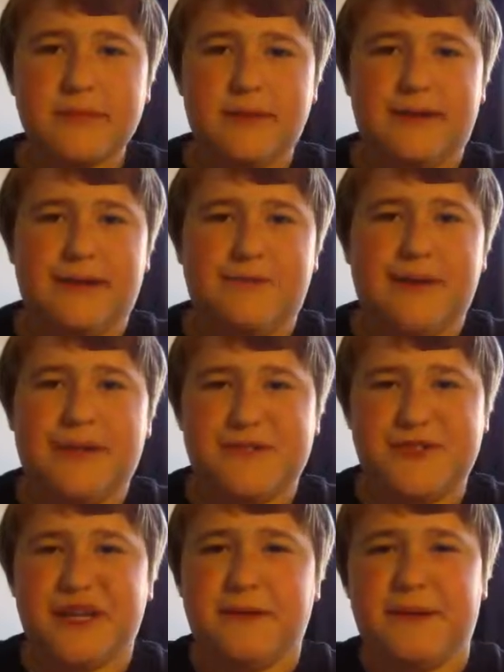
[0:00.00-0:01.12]
Hi, my name's
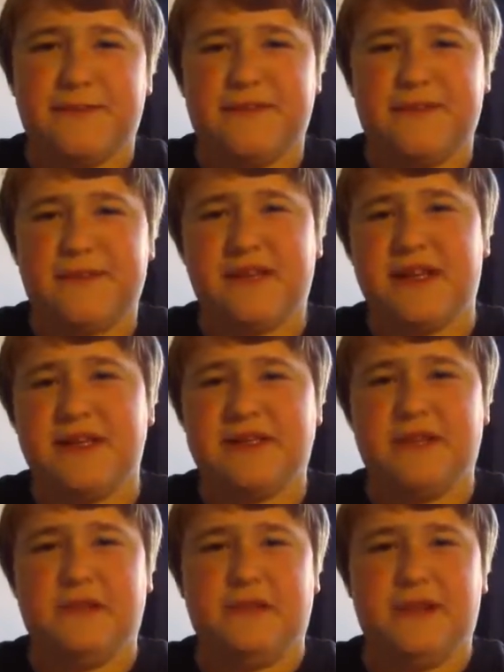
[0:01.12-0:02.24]
Jamie. I'm 15 years
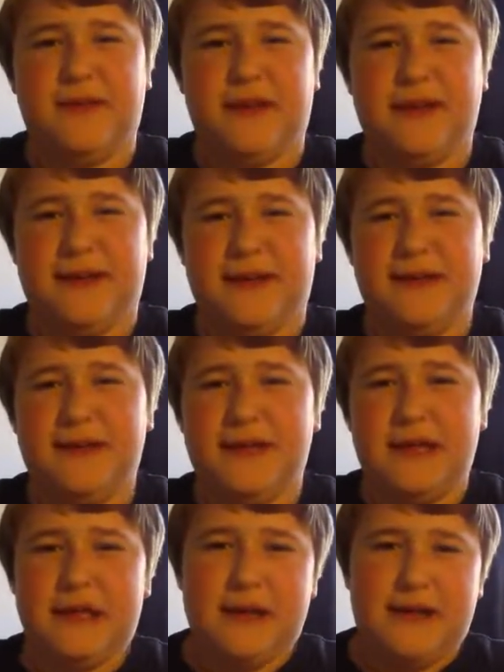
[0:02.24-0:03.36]
old and live in Kent.
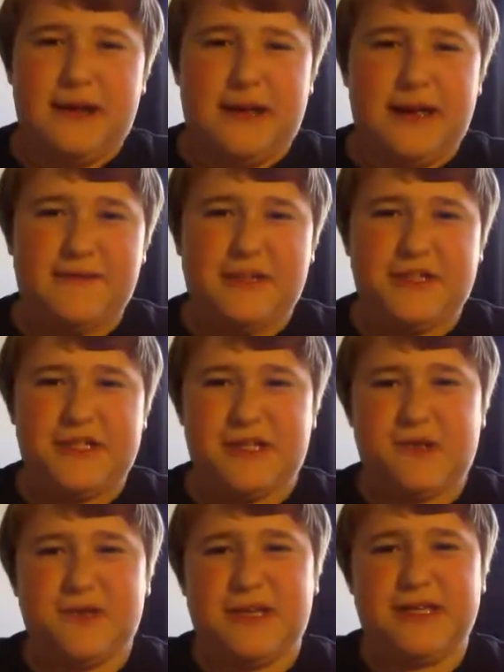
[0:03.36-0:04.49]
I have a condition
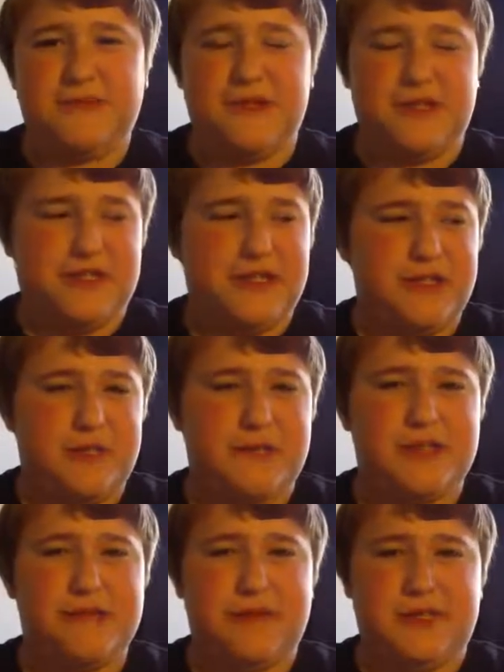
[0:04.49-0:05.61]
called Asperger's syndrome, and
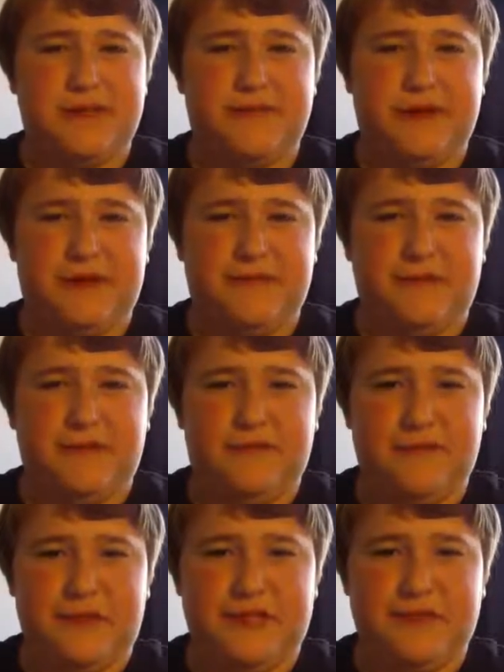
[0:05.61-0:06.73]
this makes it very difficult
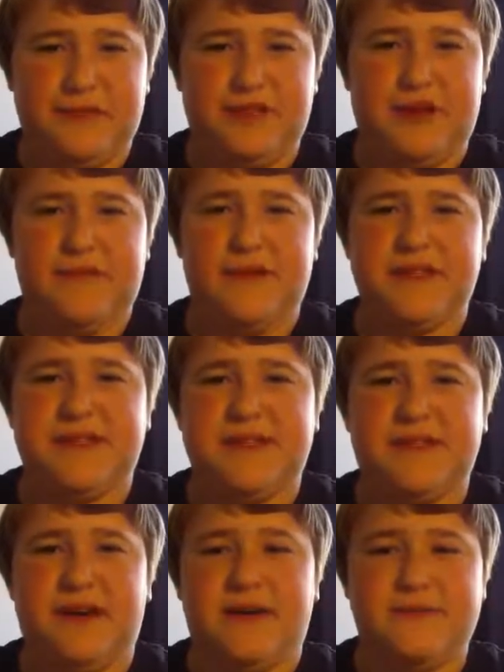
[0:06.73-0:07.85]
for me to interact with others at
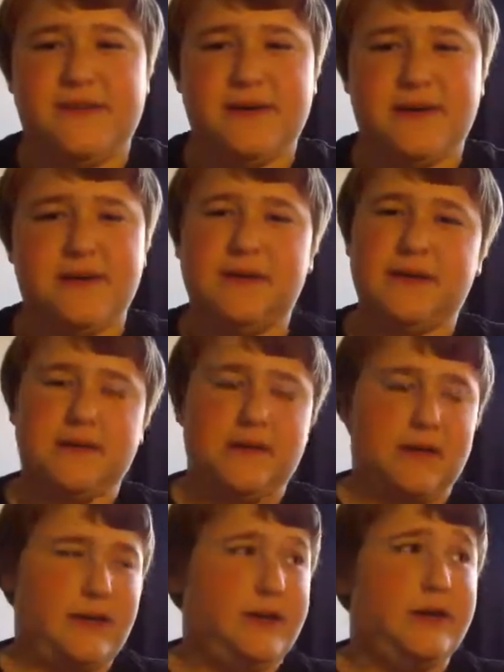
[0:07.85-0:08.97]
times.
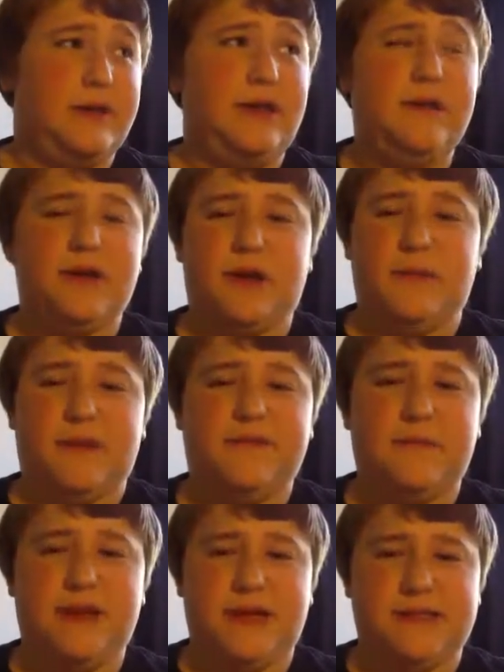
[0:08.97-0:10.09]
A year ago, my
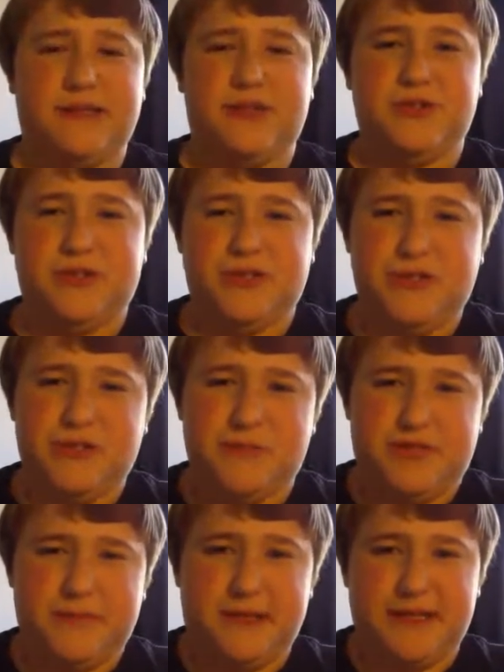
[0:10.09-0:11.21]
former head teacher introduced
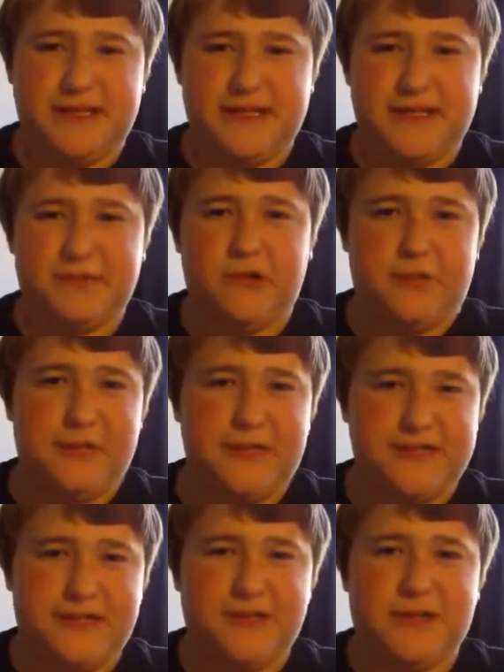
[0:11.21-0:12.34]
me to playing tennis properly,
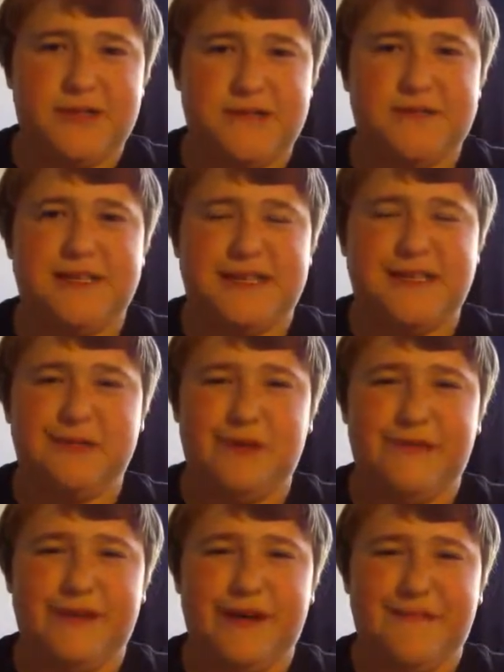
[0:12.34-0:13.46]
as he knew I was obsessed with